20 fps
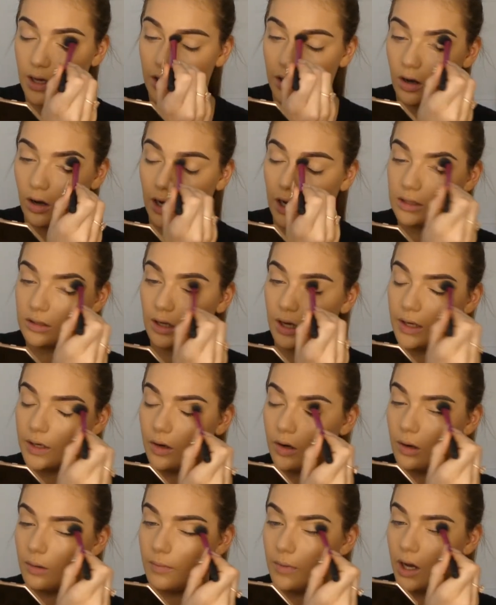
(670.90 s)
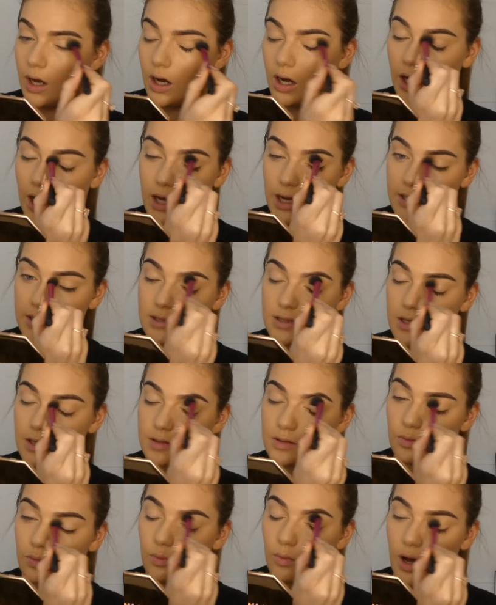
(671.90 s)
highlighter on my eyes
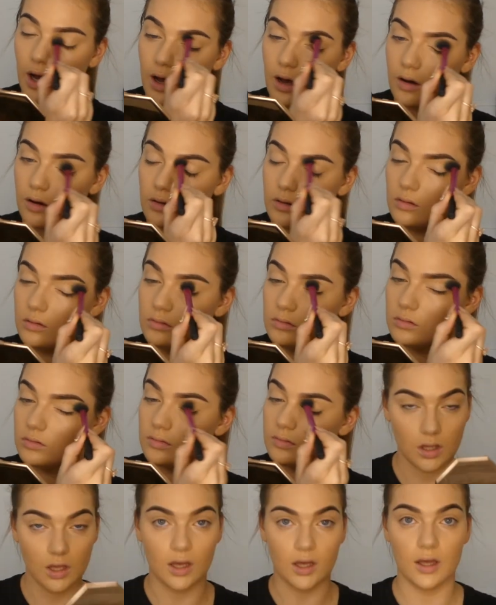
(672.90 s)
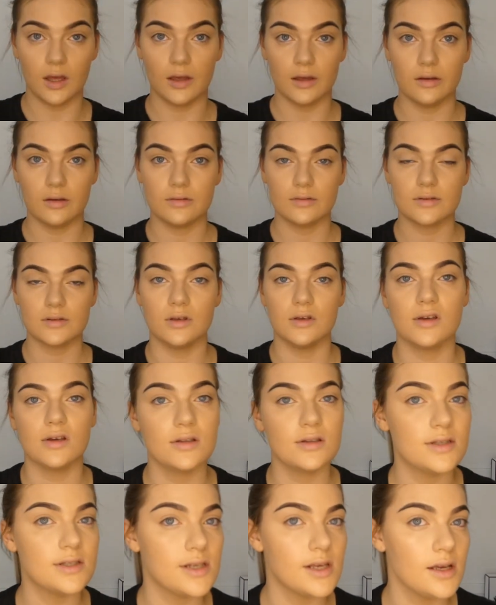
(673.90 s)
as well. Okay, so you
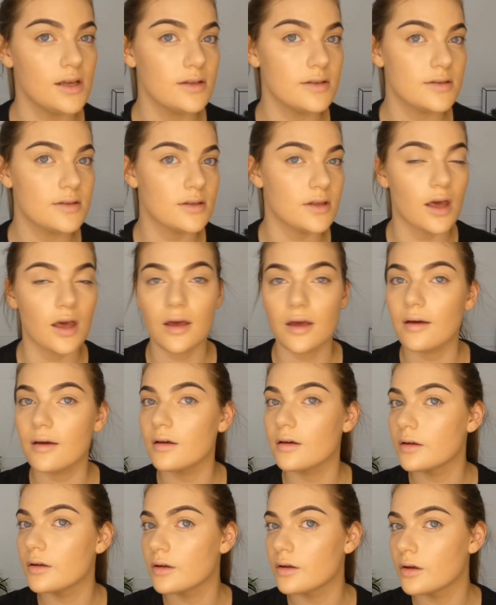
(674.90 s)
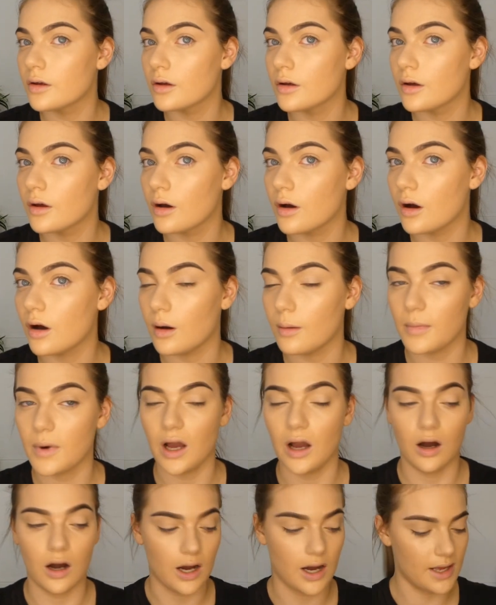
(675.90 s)
can see it's there on
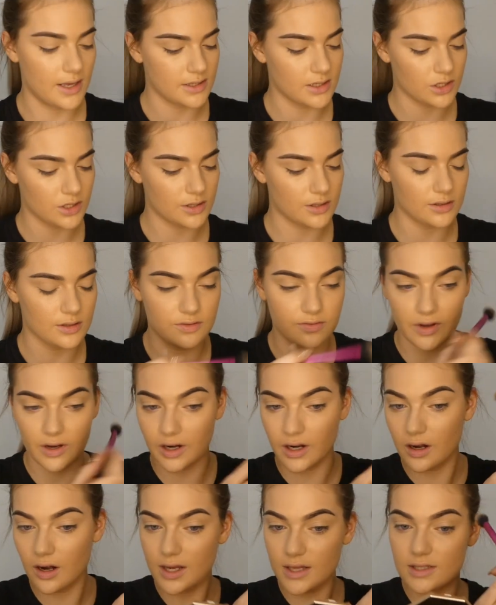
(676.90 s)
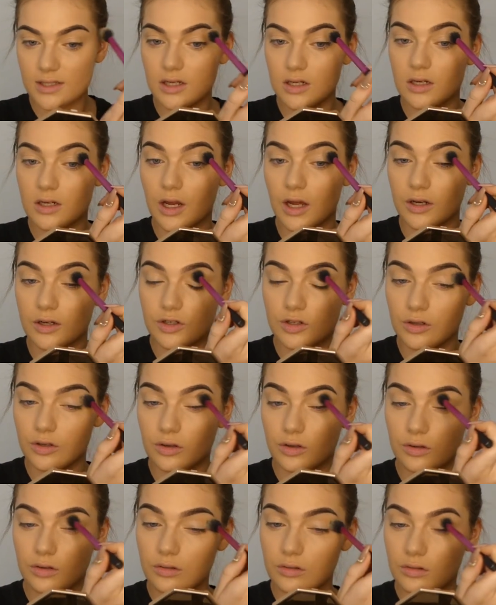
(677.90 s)
my eyes. It just looks very nice and
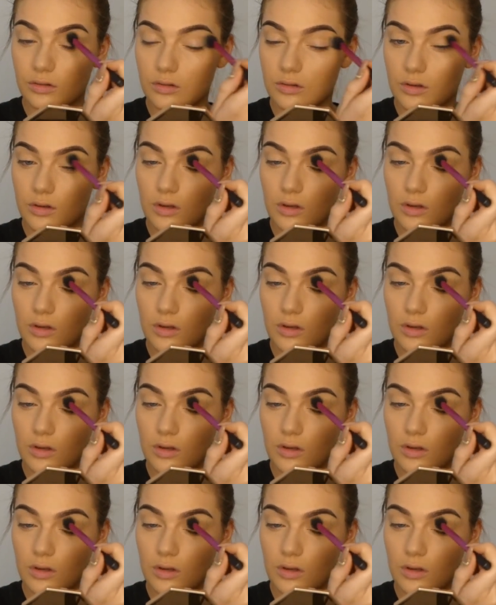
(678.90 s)
natural.